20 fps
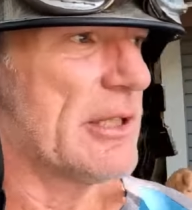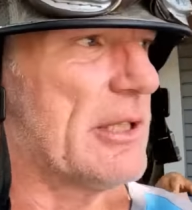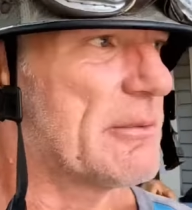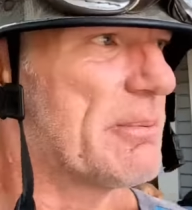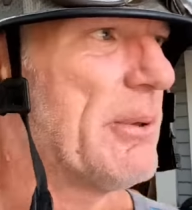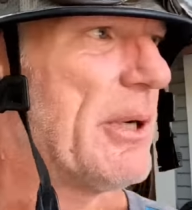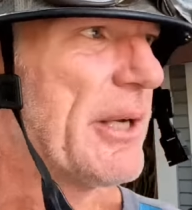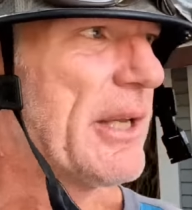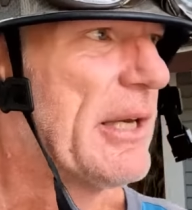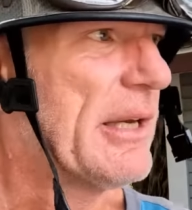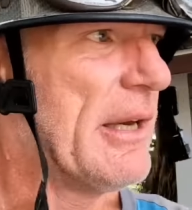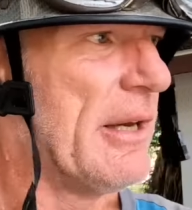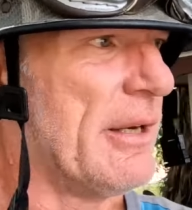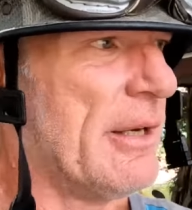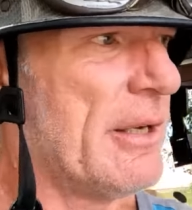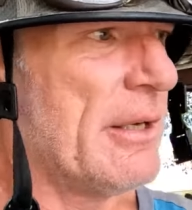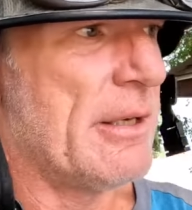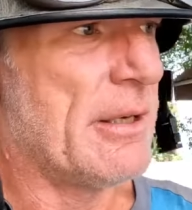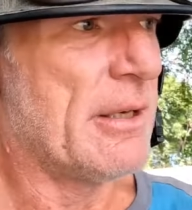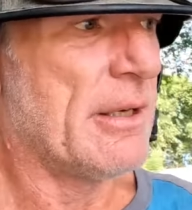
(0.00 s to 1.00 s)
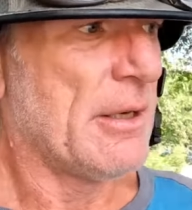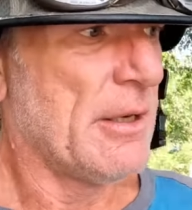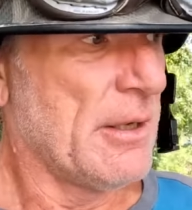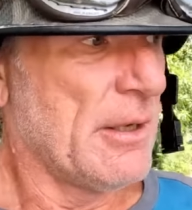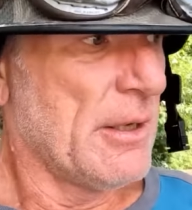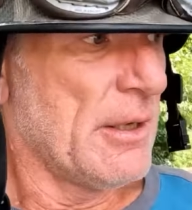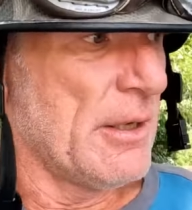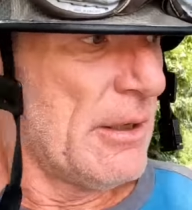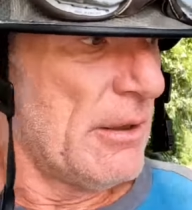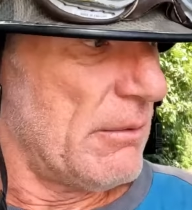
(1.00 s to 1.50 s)
Cheers, buddy.
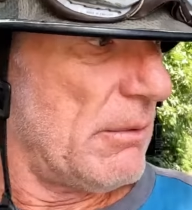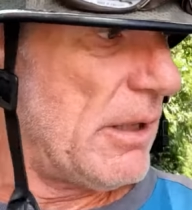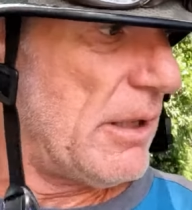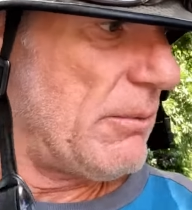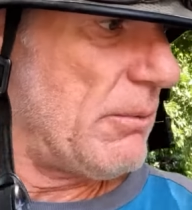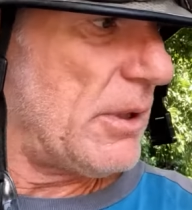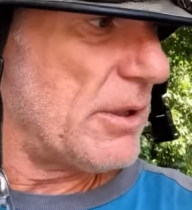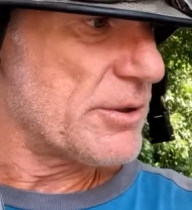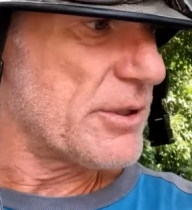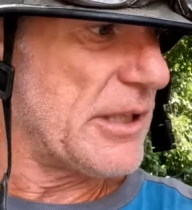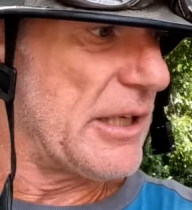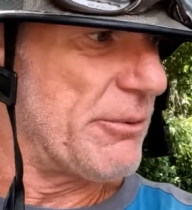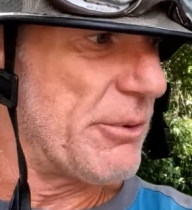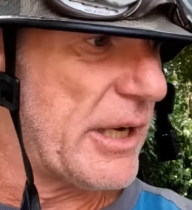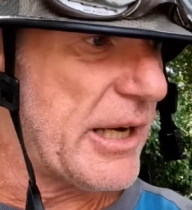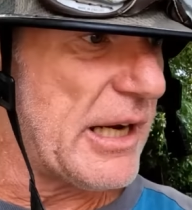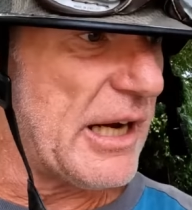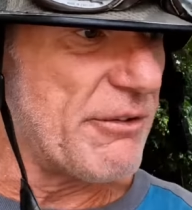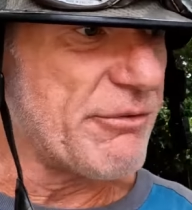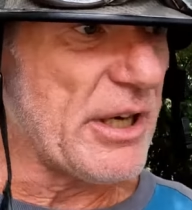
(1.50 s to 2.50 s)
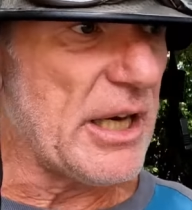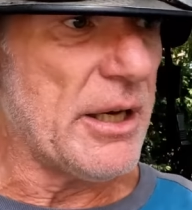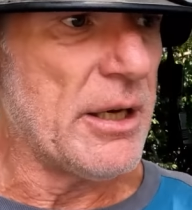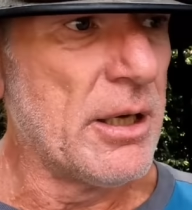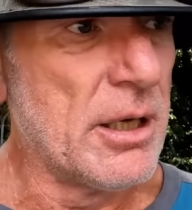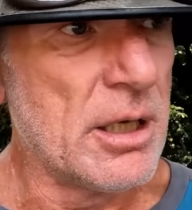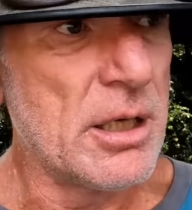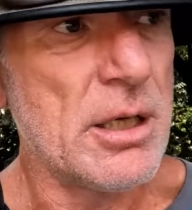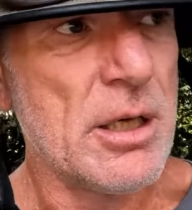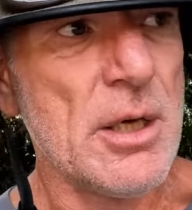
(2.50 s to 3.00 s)
Right, whilst I recover,
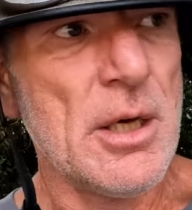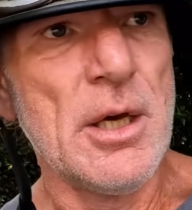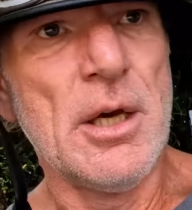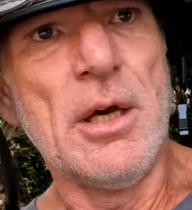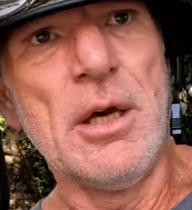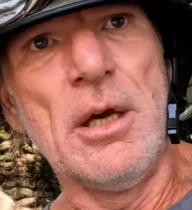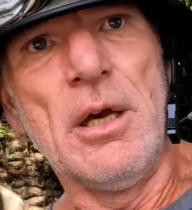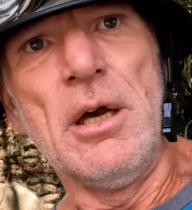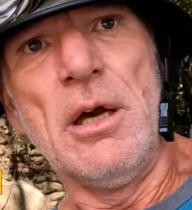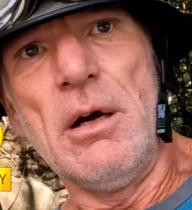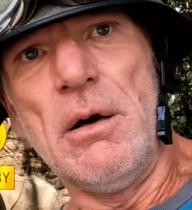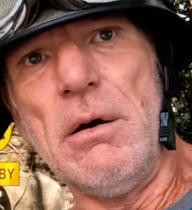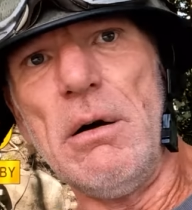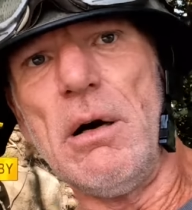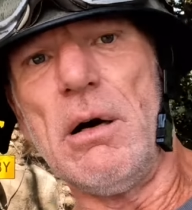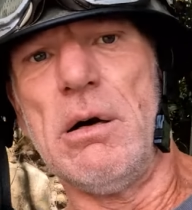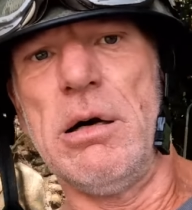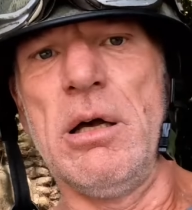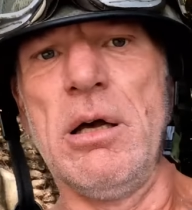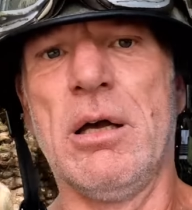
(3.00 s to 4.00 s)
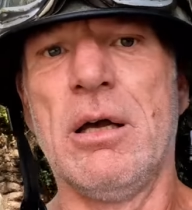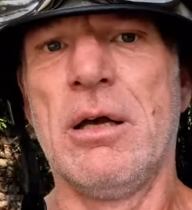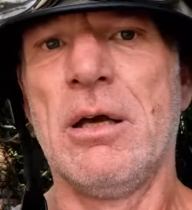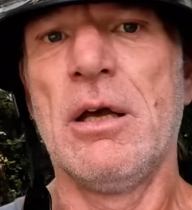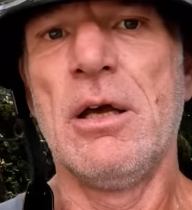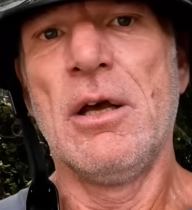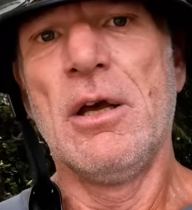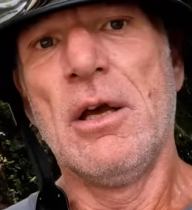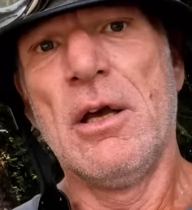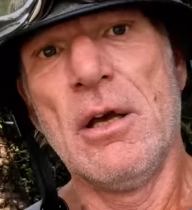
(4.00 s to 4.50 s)
oh,
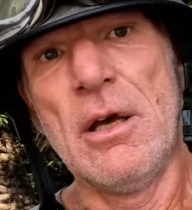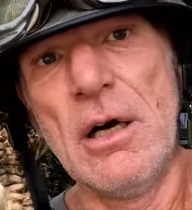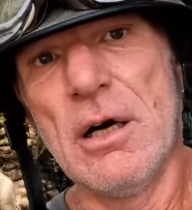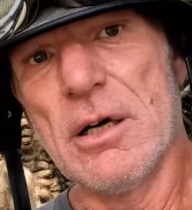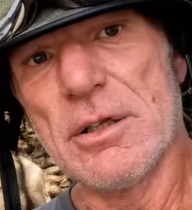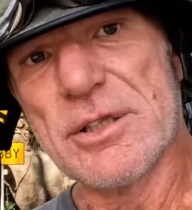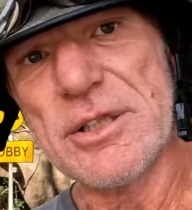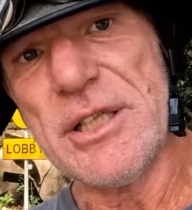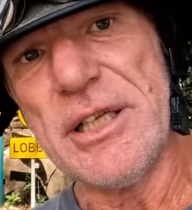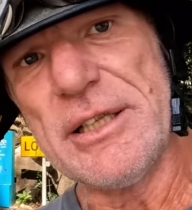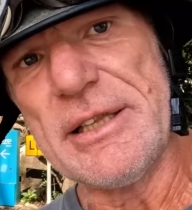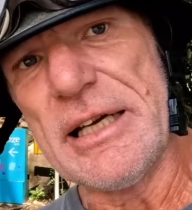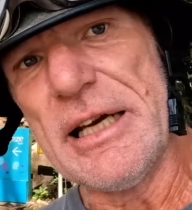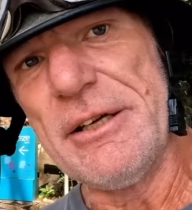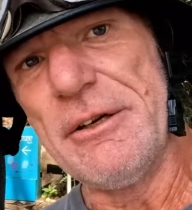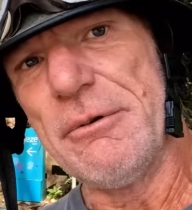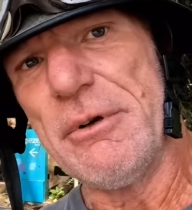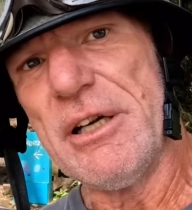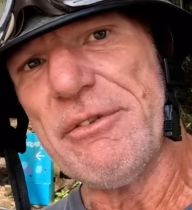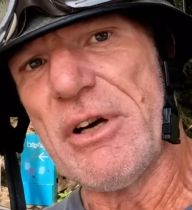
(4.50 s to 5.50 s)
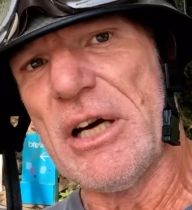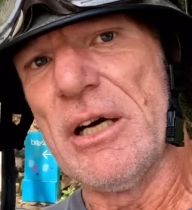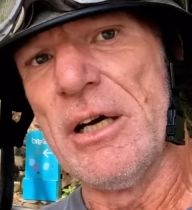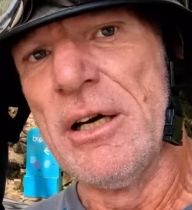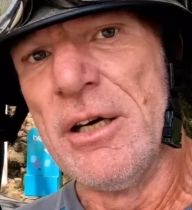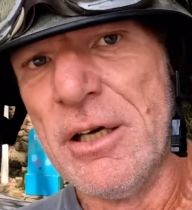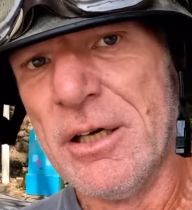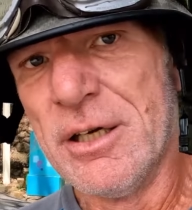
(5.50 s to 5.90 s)
I'll see you down the river.